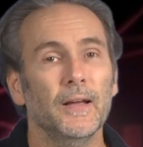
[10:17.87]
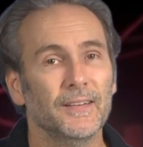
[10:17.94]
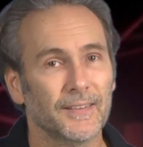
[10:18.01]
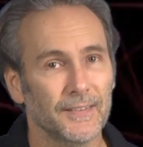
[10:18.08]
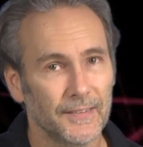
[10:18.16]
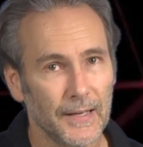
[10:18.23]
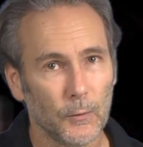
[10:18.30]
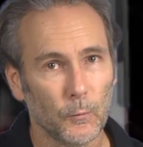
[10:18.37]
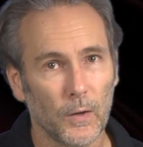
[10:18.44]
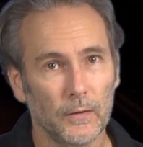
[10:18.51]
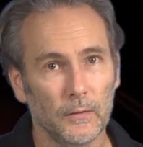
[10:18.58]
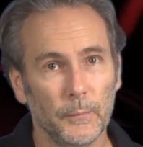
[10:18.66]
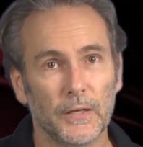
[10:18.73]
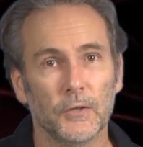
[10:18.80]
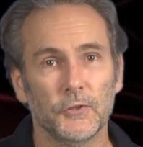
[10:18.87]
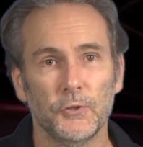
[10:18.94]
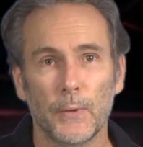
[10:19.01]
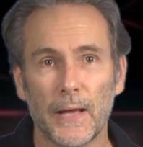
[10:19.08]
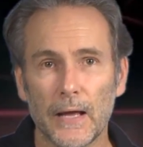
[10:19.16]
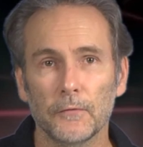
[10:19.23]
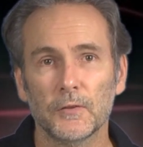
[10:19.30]
it's going to take a while because
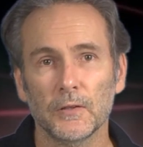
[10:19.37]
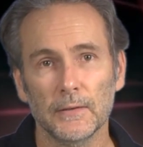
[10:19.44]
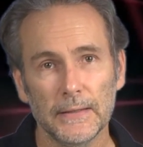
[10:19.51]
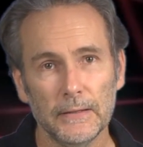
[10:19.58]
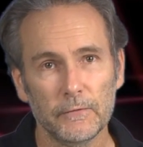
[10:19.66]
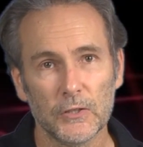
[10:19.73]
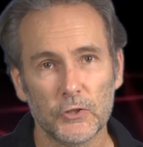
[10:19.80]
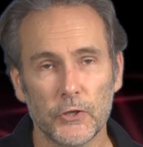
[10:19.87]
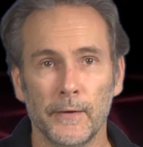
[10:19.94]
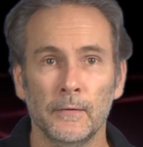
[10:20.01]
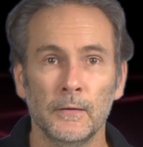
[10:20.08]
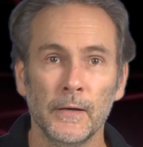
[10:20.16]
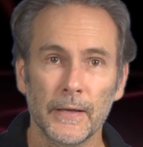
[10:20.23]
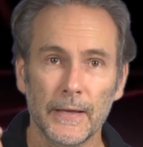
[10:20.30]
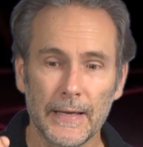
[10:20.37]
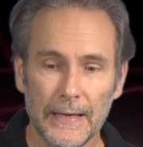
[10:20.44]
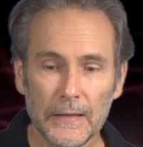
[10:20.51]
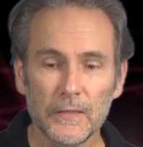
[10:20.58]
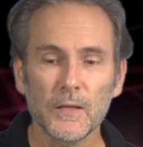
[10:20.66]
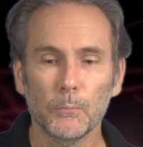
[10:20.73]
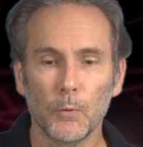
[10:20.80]
you have to leave the gel
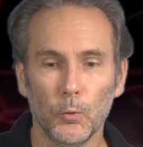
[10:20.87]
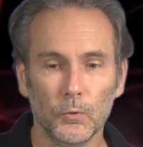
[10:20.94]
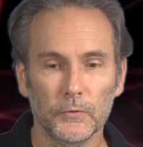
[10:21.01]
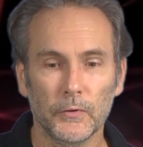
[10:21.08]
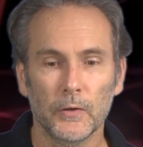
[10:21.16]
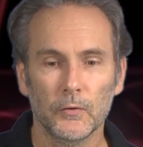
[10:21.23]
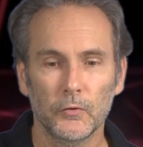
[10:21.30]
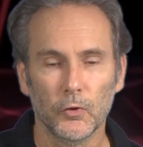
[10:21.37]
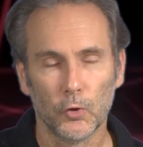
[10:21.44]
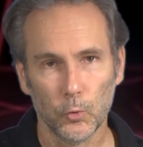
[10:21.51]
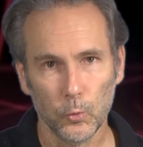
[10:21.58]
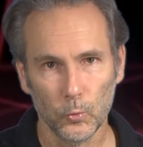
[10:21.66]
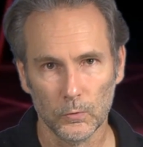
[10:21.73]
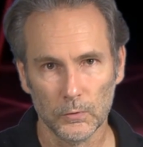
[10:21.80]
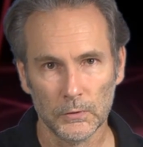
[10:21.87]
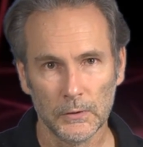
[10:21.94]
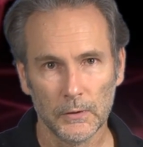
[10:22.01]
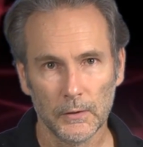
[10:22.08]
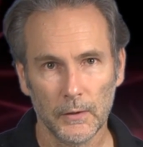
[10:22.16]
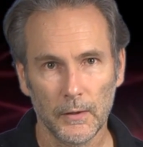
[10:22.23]
in the mold to cool,